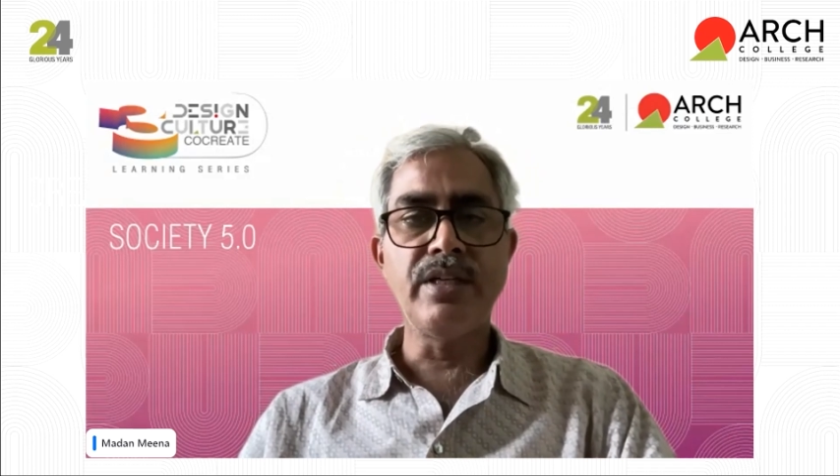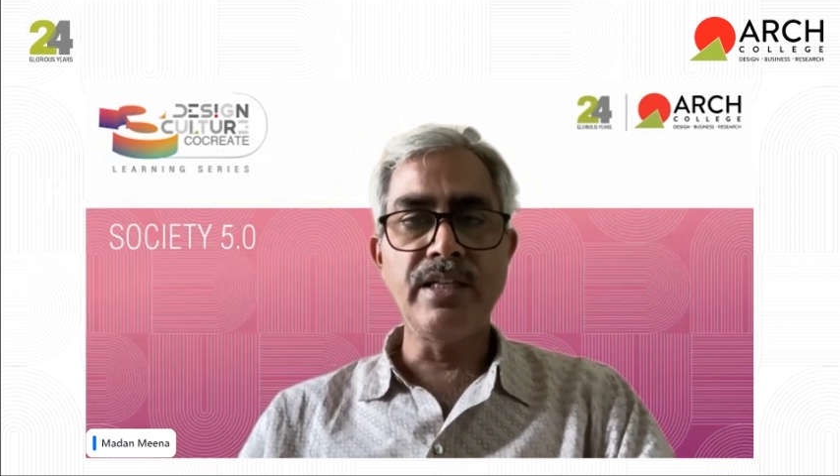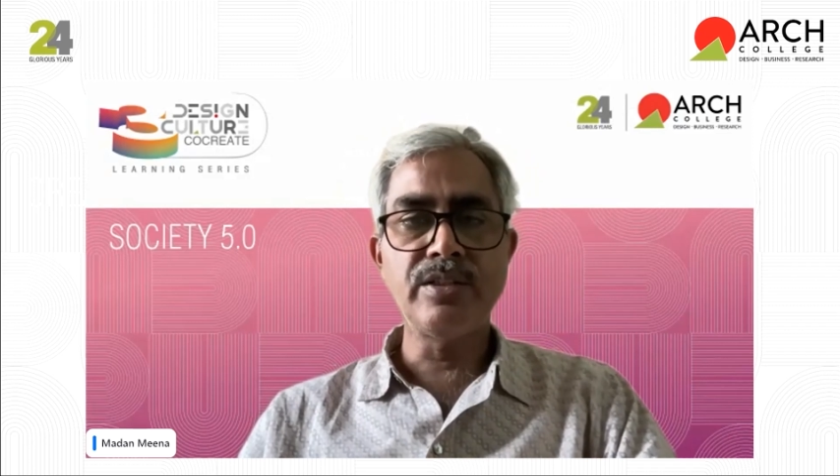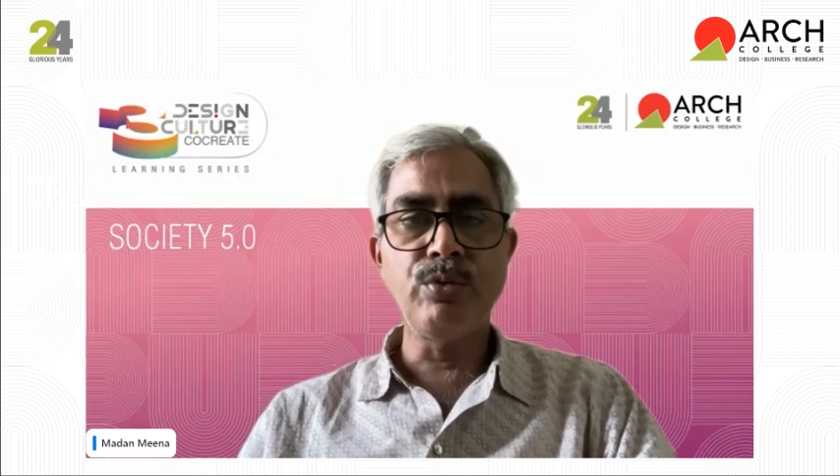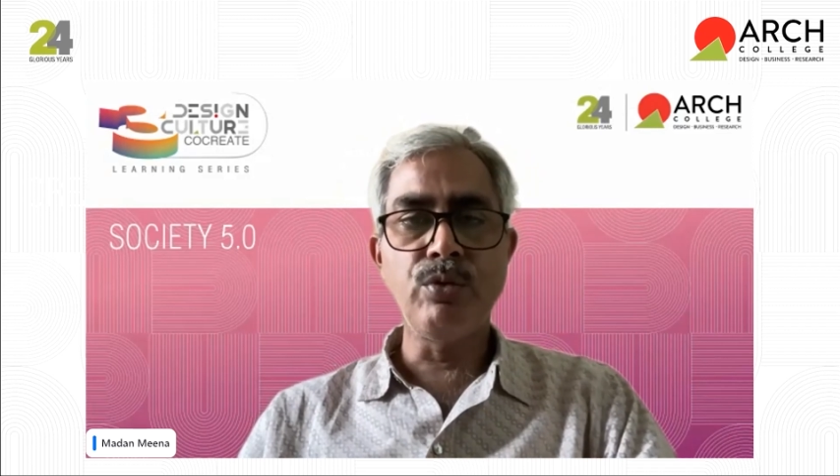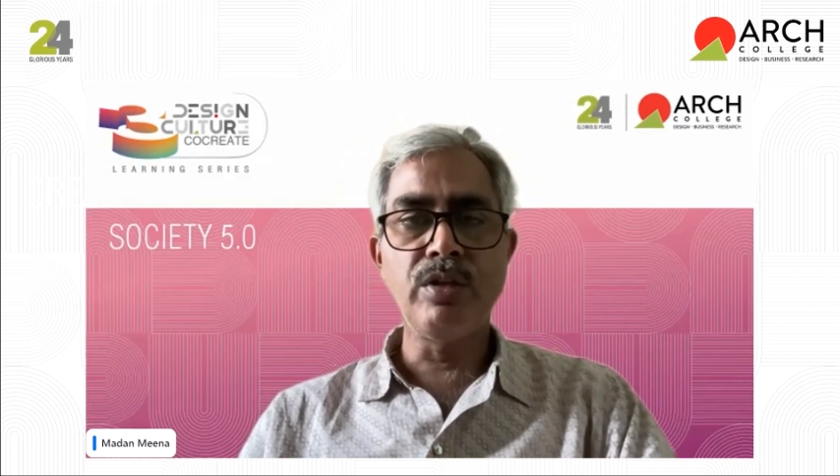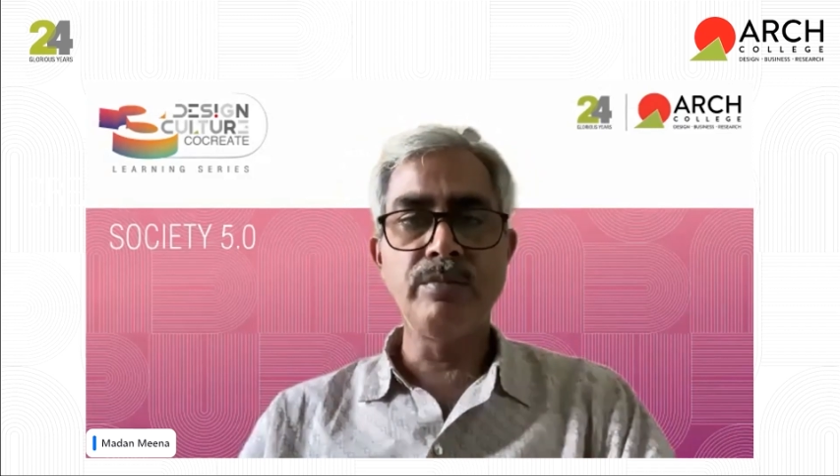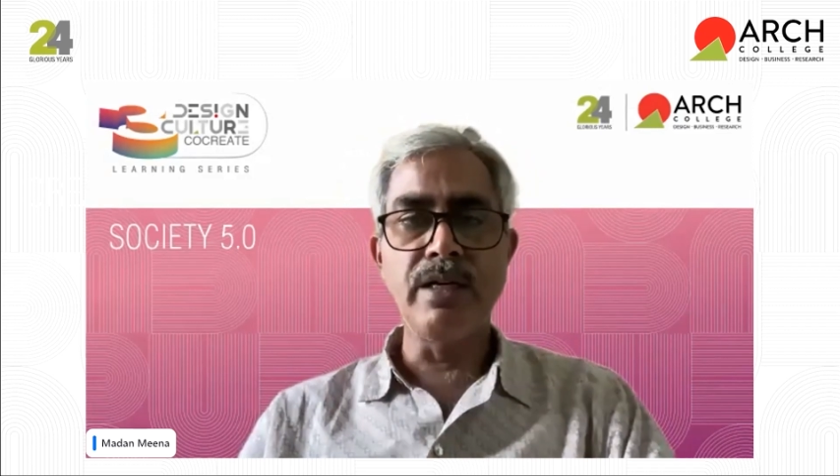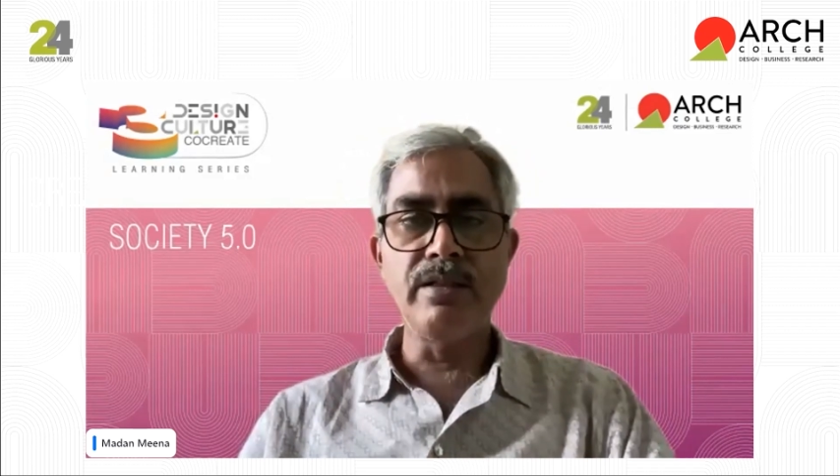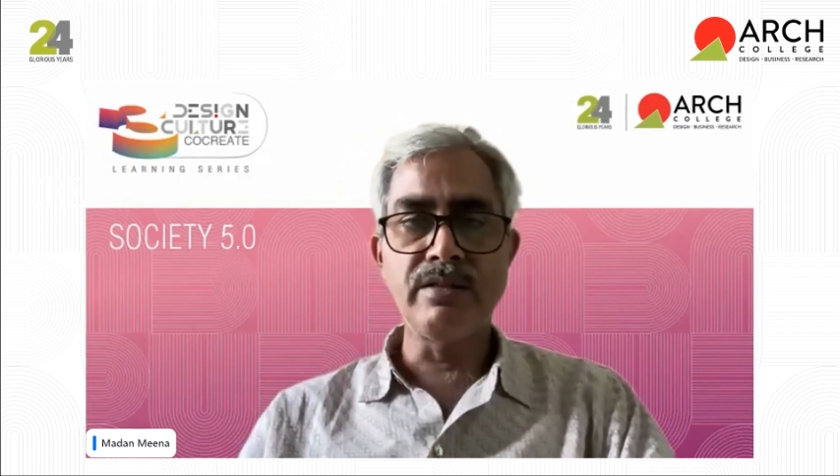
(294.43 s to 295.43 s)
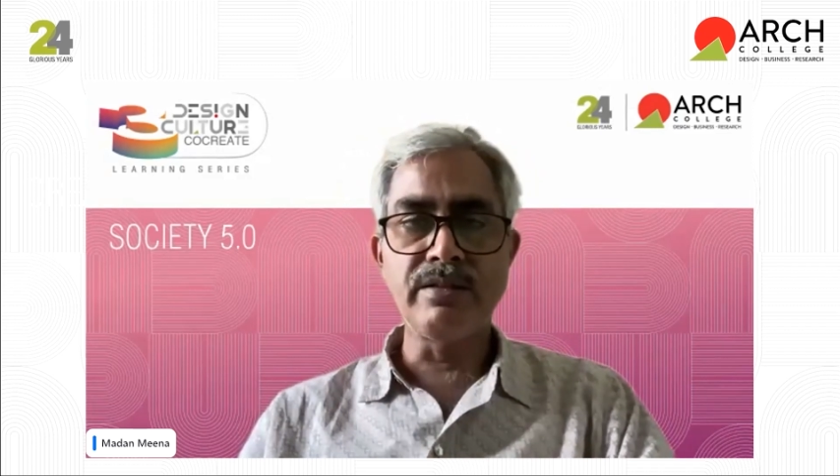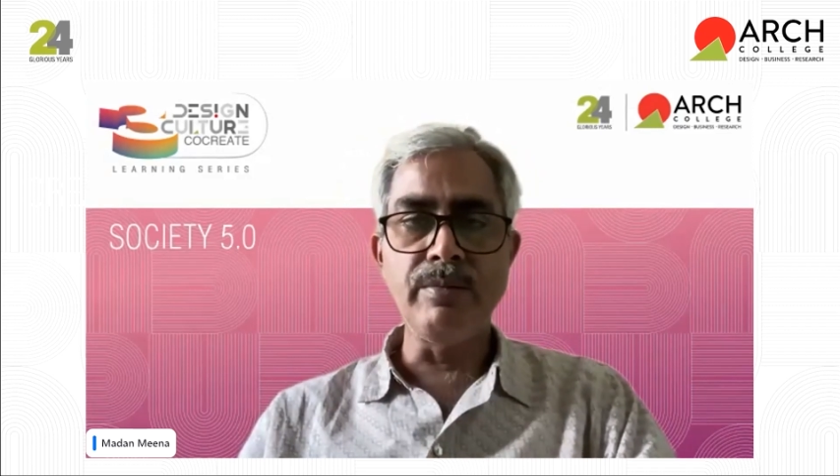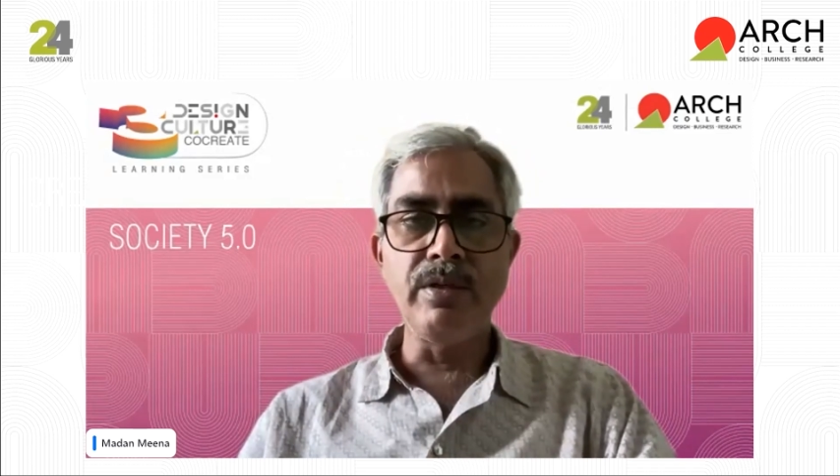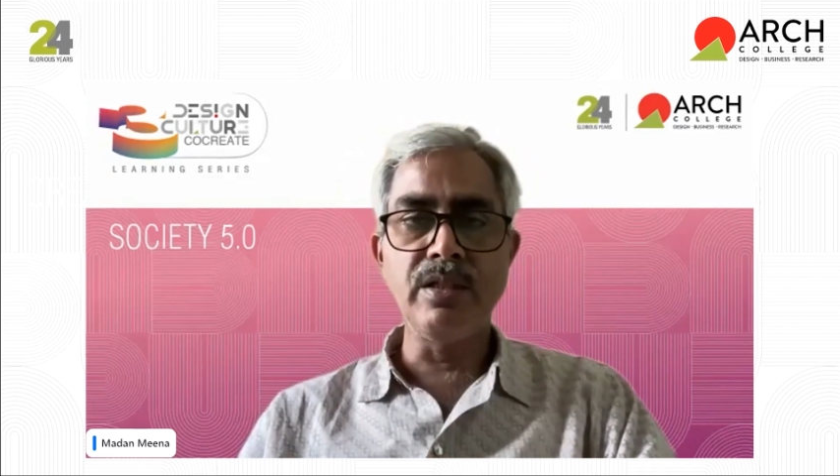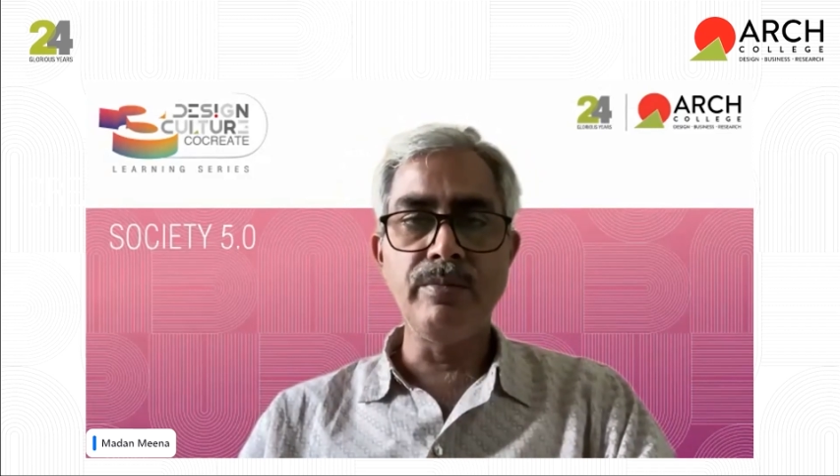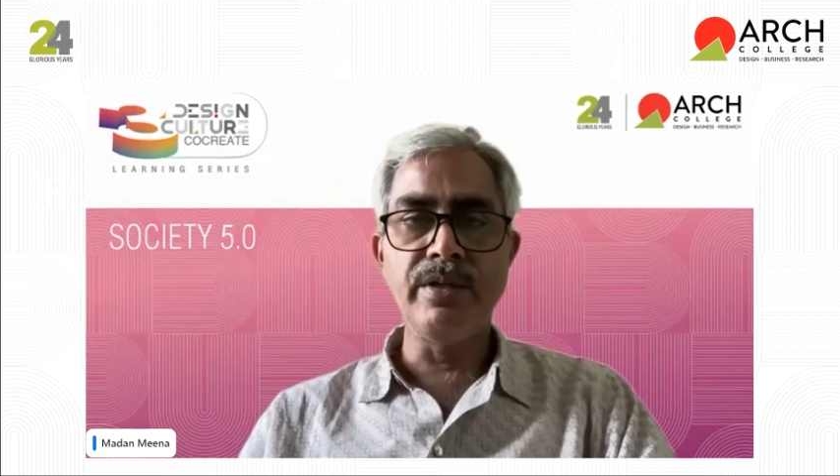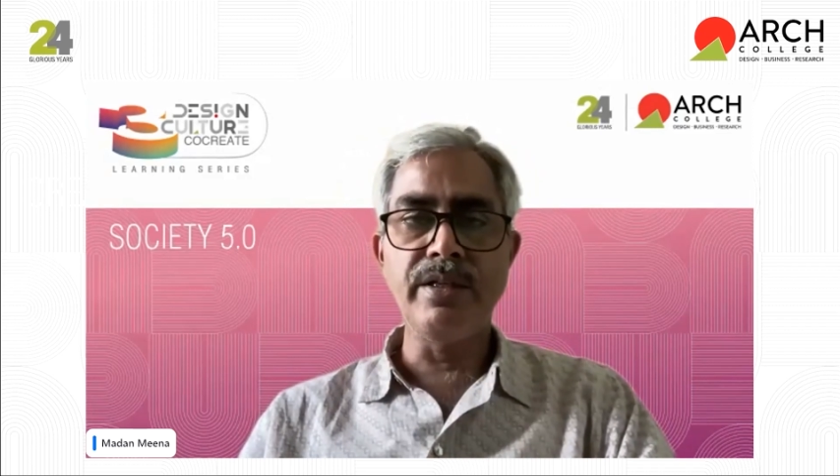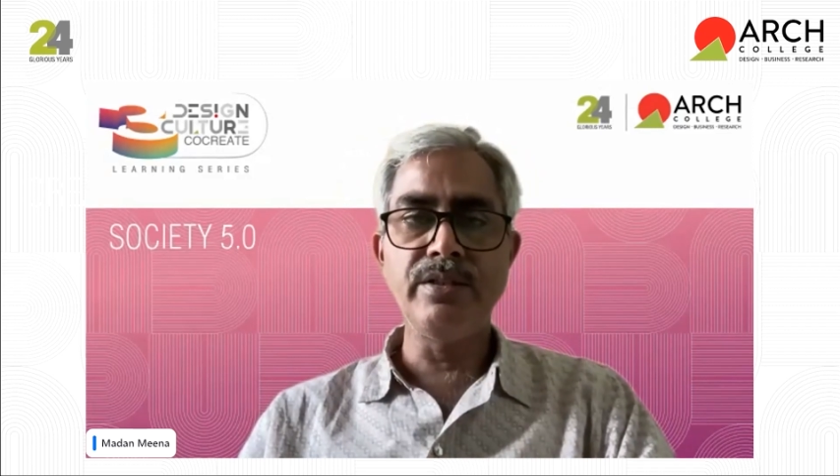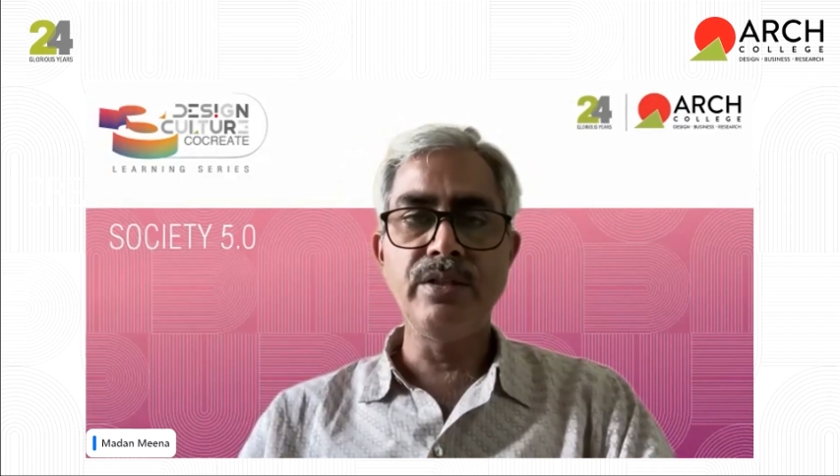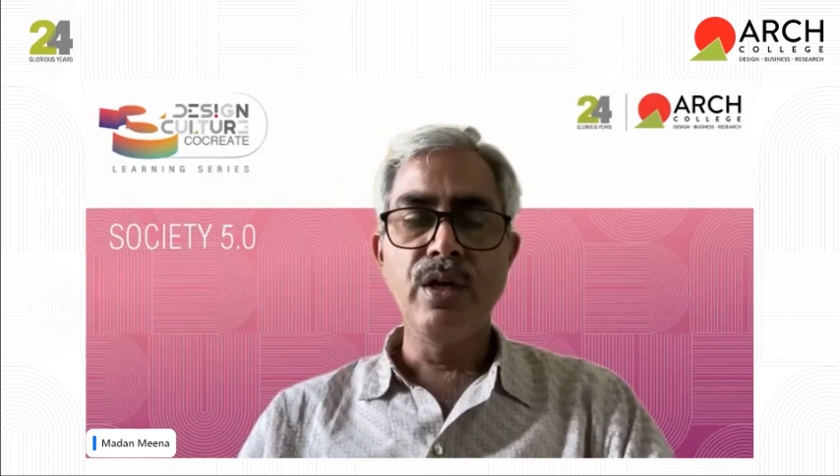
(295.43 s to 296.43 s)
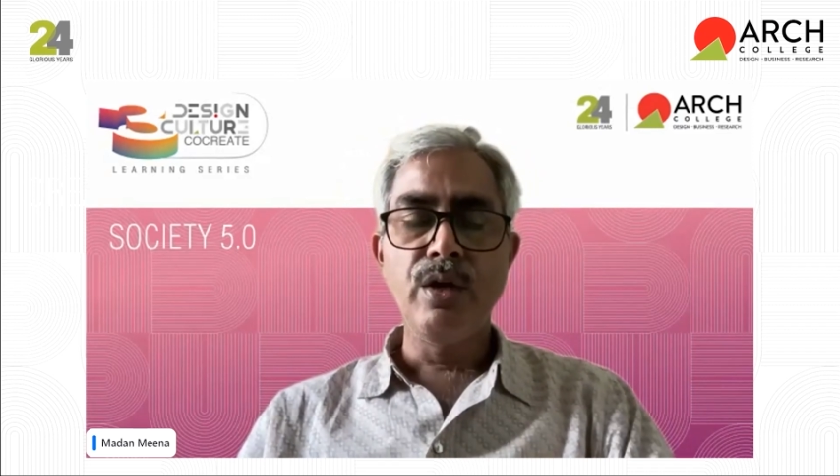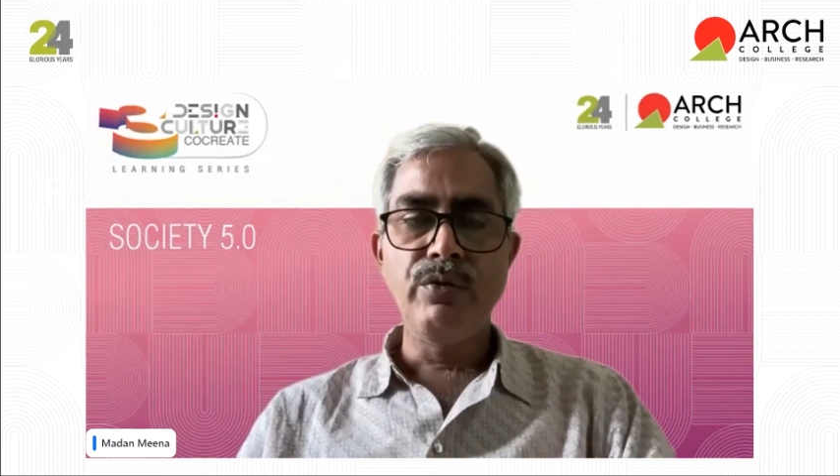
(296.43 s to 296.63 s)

are spoken by the tribal communities,